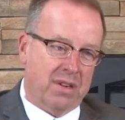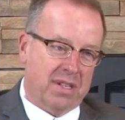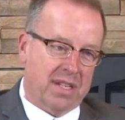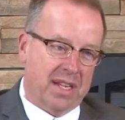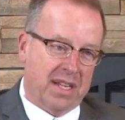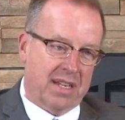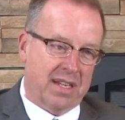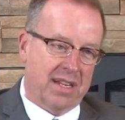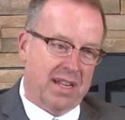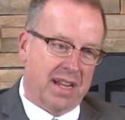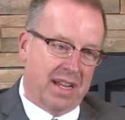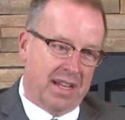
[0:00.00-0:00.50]

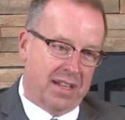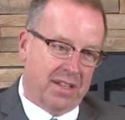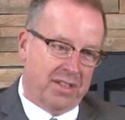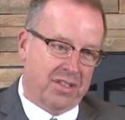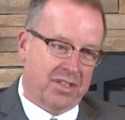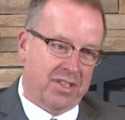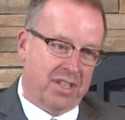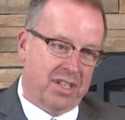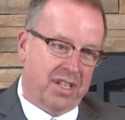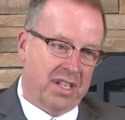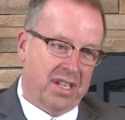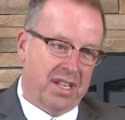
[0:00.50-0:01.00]

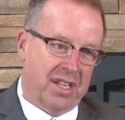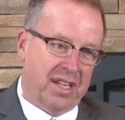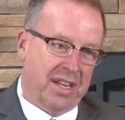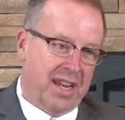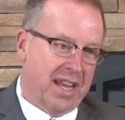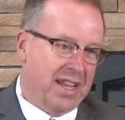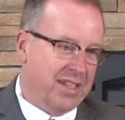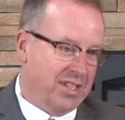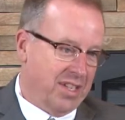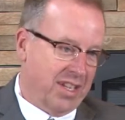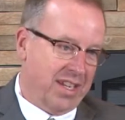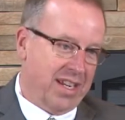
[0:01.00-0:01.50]
technology, and
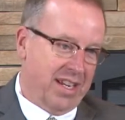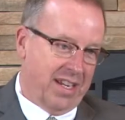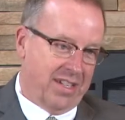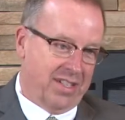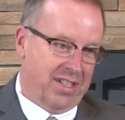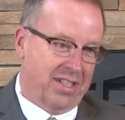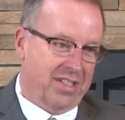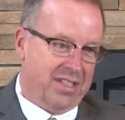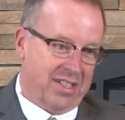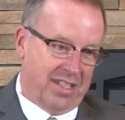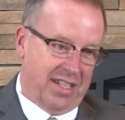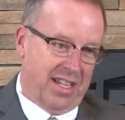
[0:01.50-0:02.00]

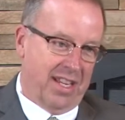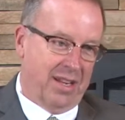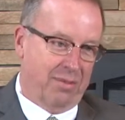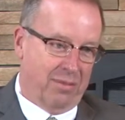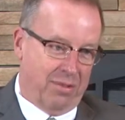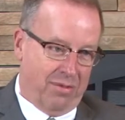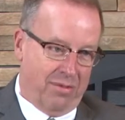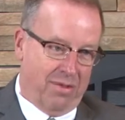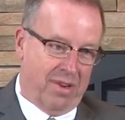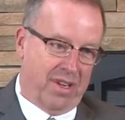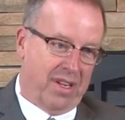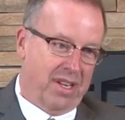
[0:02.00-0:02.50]
education
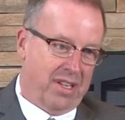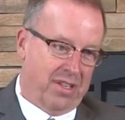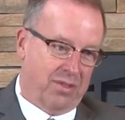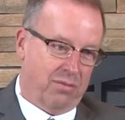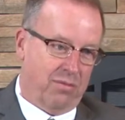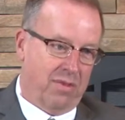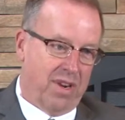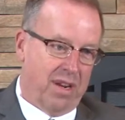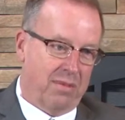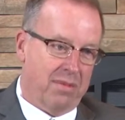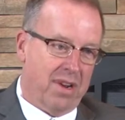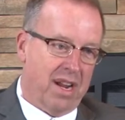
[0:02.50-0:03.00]
standpoint is
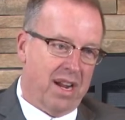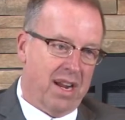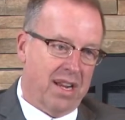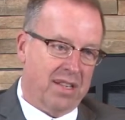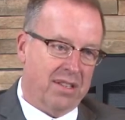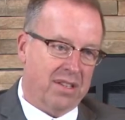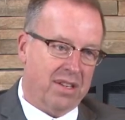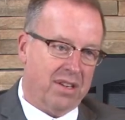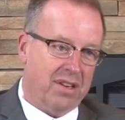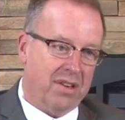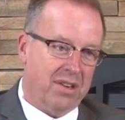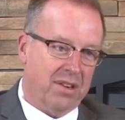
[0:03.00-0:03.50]
way
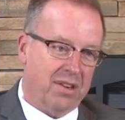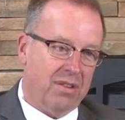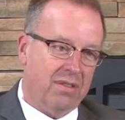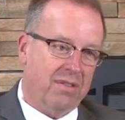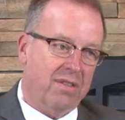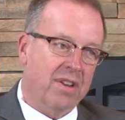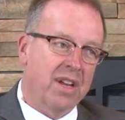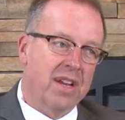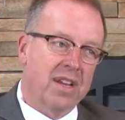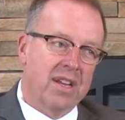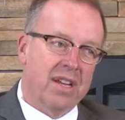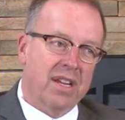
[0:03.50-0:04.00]
behind the
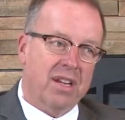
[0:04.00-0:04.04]
curve.